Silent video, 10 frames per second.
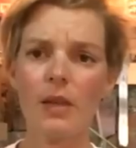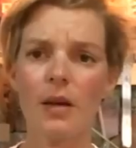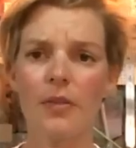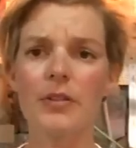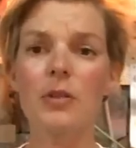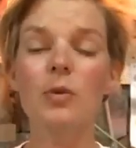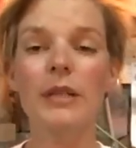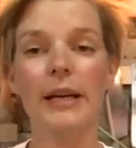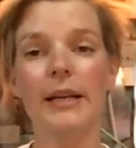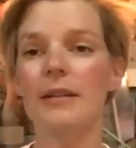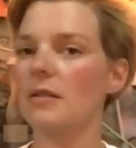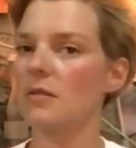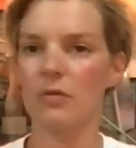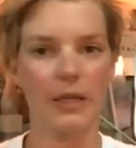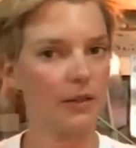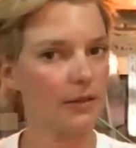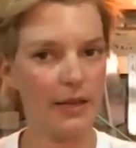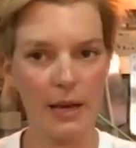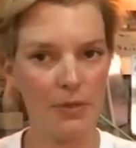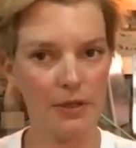the suitcase record
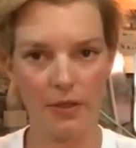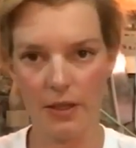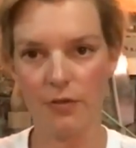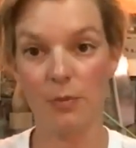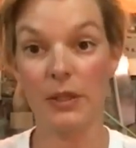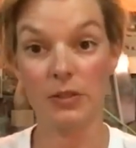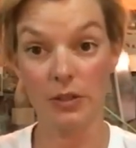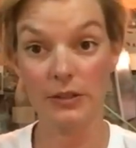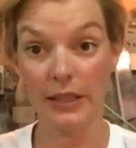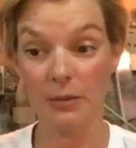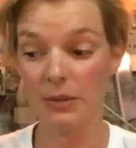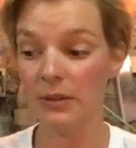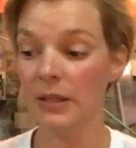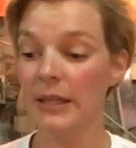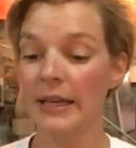cabinet thing for my turntable,